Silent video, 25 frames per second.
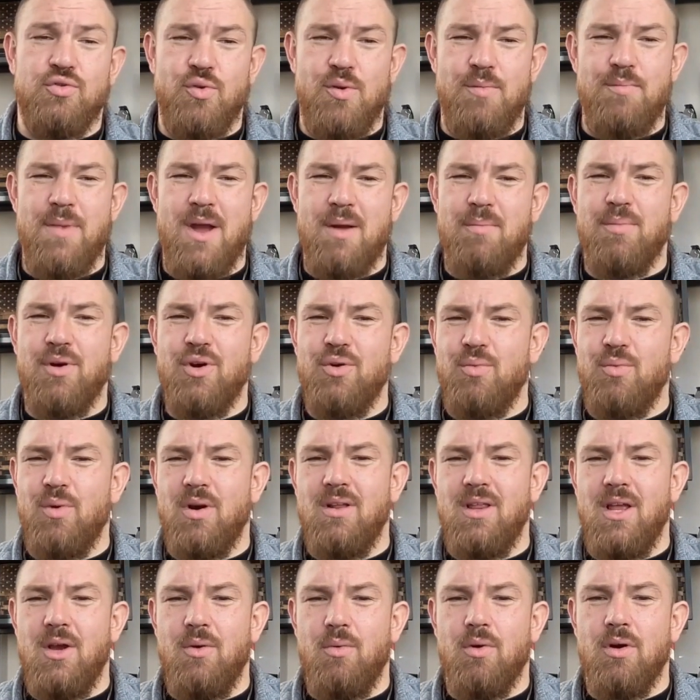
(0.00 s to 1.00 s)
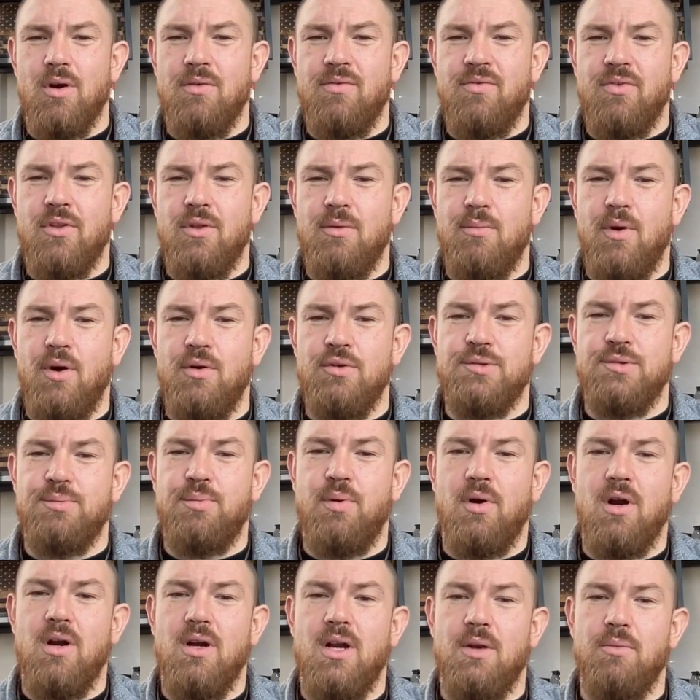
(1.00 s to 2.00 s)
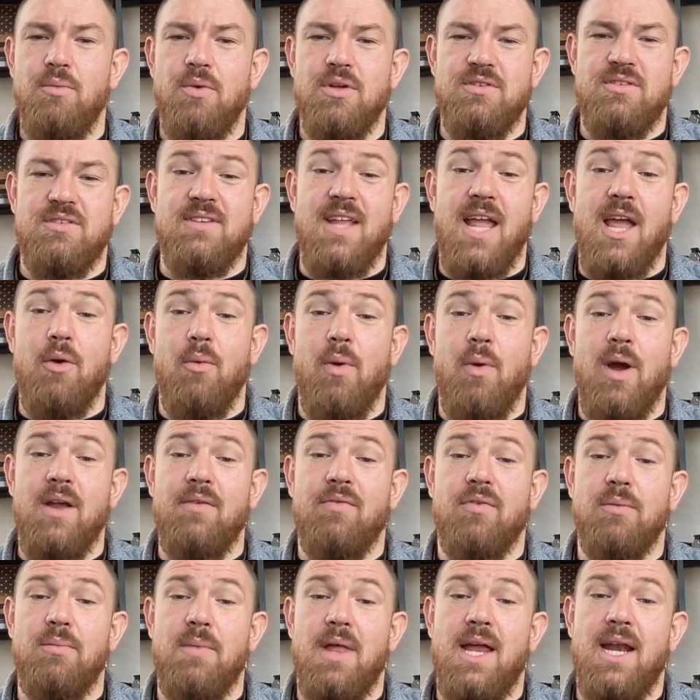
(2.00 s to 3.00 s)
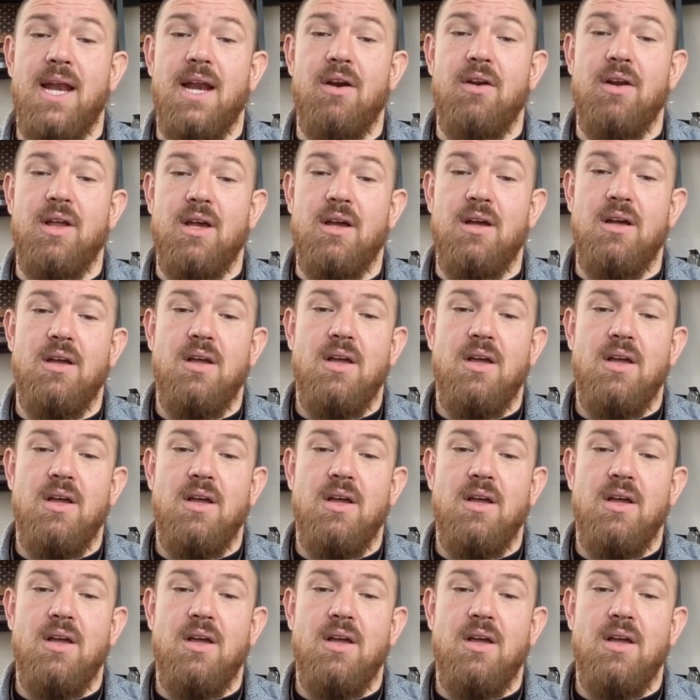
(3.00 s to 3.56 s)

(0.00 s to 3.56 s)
remembered where they were for the most part and would stay away from that area.